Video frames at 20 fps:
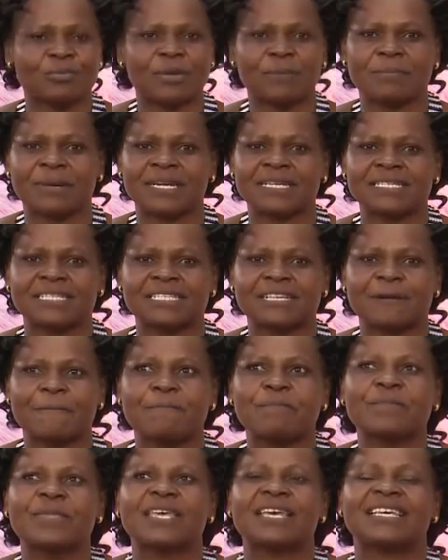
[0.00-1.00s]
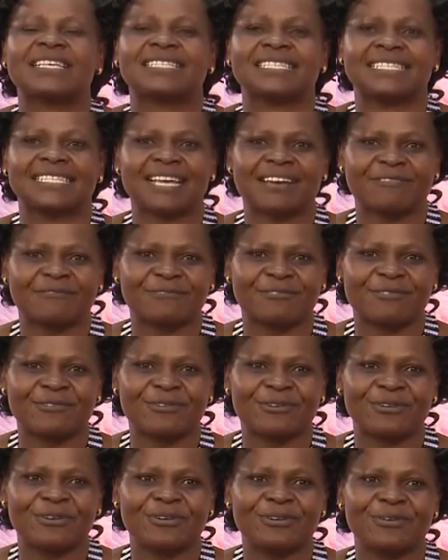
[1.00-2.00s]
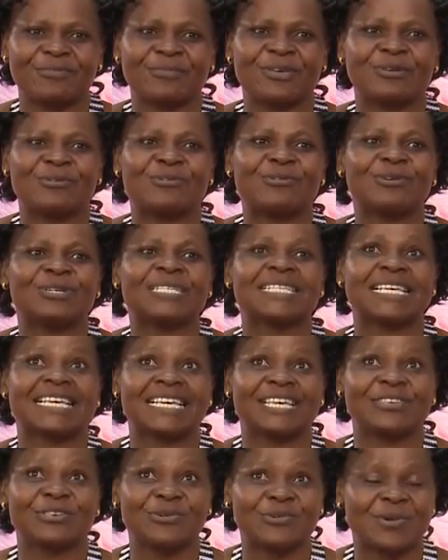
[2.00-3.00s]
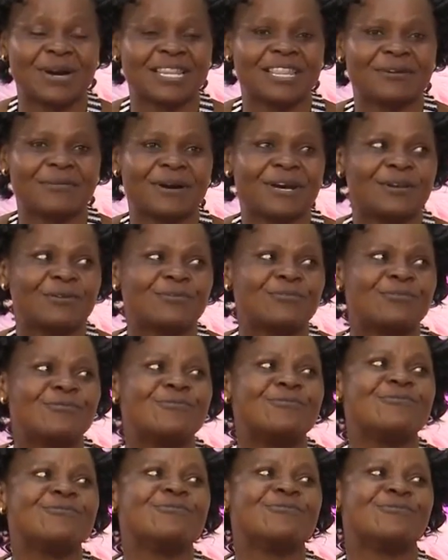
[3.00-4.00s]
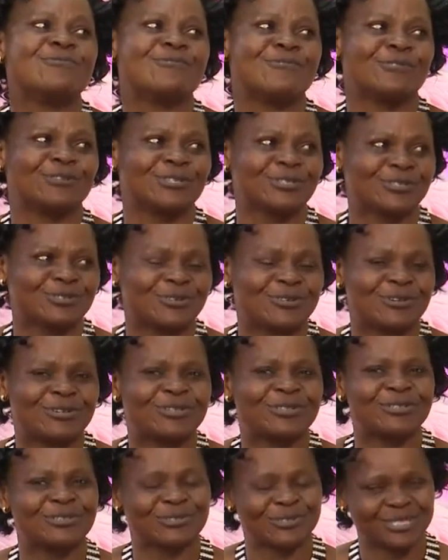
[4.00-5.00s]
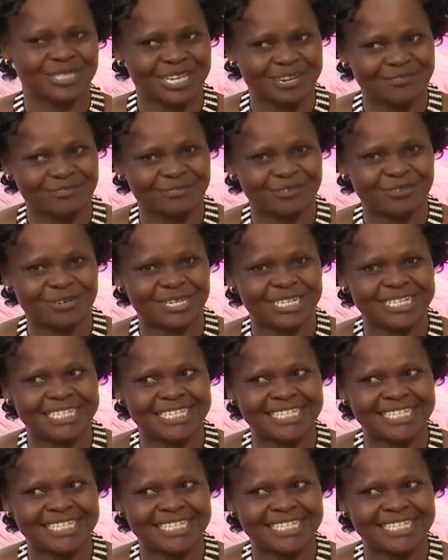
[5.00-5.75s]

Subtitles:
members. Serve God because you are the one who was called to serve God.